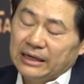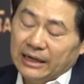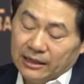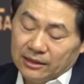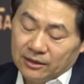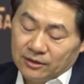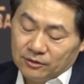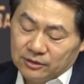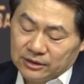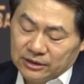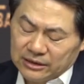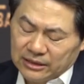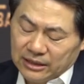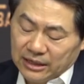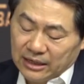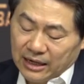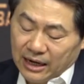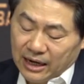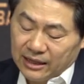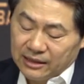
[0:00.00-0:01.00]
all
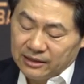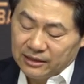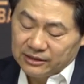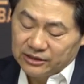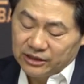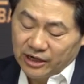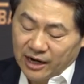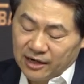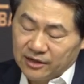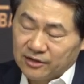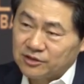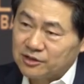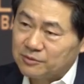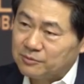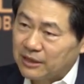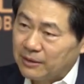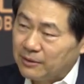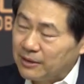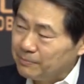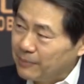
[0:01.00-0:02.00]
the other challenges,
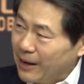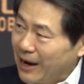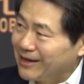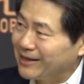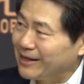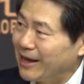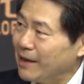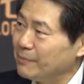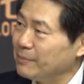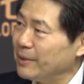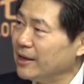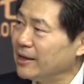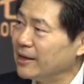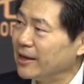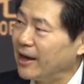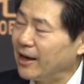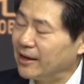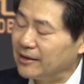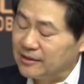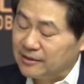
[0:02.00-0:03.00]
pandemic
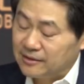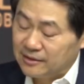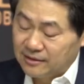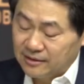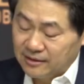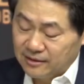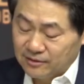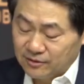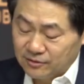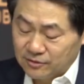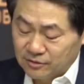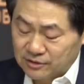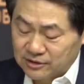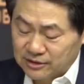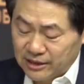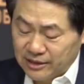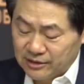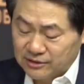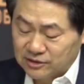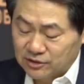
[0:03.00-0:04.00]
and all
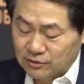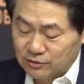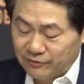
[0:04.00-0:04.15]
those things.